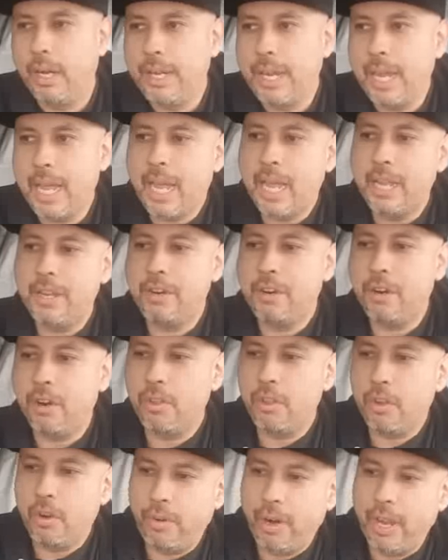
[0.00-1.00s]
yeah, you
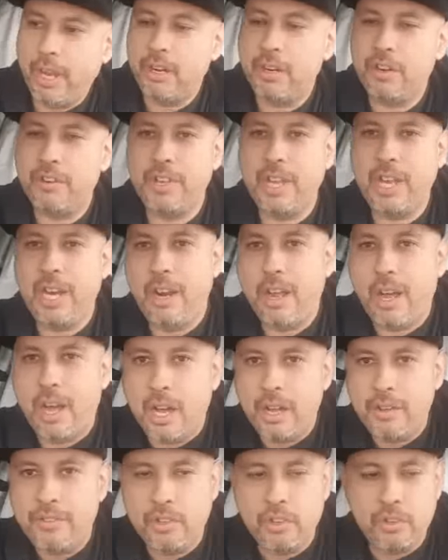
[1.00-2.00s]
know, the Raiders, they
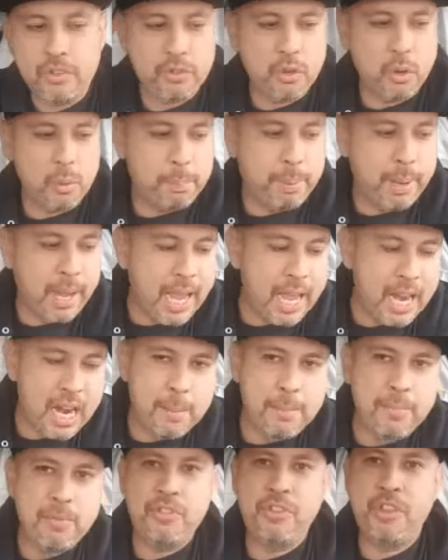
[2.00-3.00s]
lost. They're so bad.
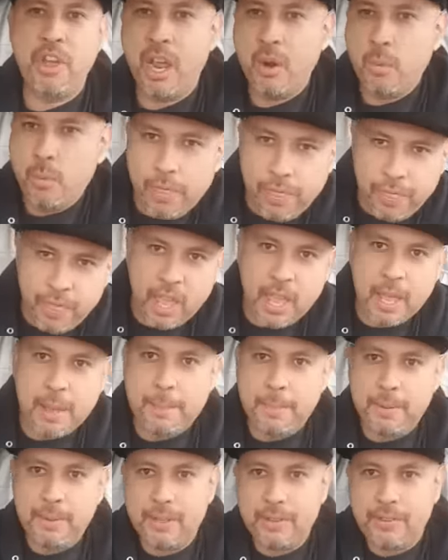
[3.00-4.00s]
I'm done with
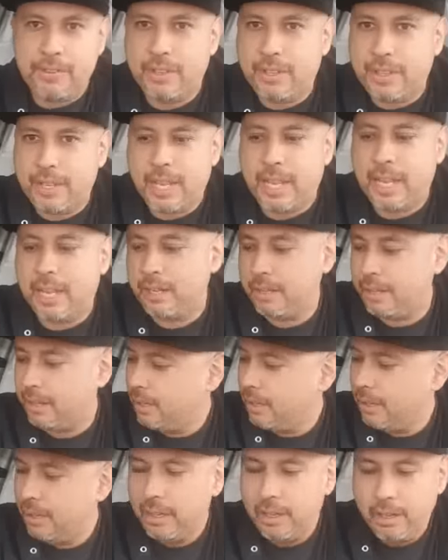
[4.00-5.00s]
them and this and that.
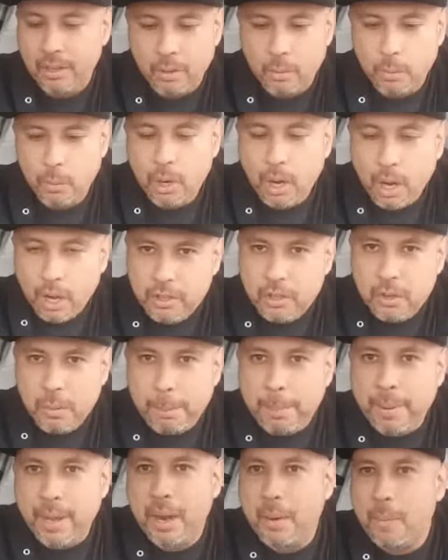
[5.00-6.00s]
Well, all you
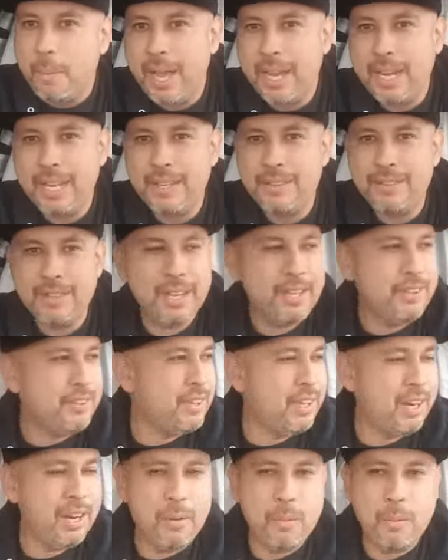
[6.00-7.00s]
bandwagons, I
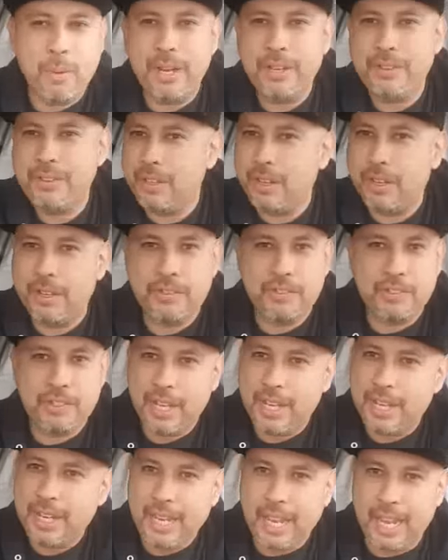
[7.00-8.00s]
said it once and I'll
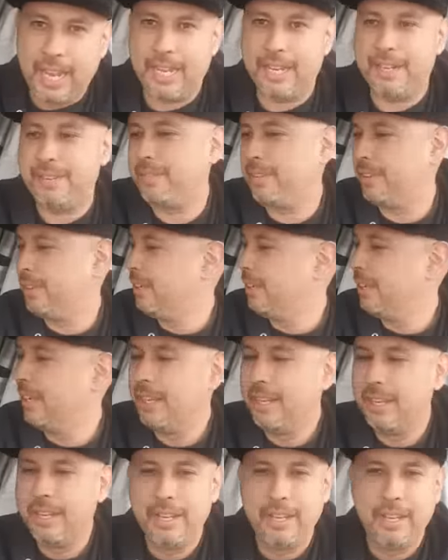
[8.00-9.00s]
say it again.
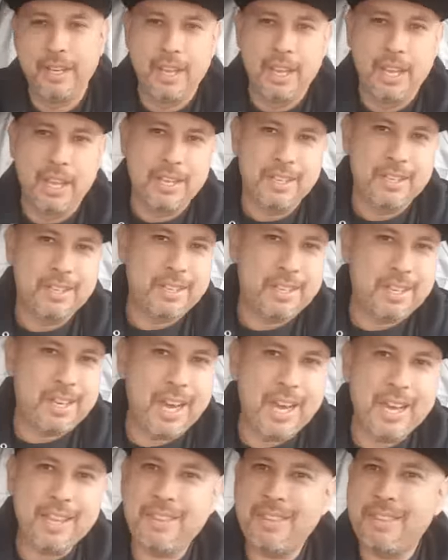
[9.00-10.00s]

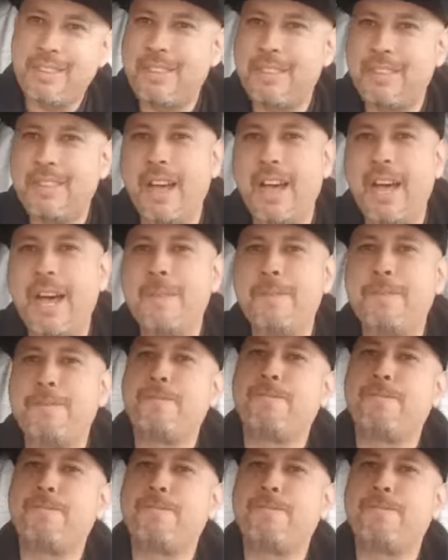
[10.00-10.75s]
Get the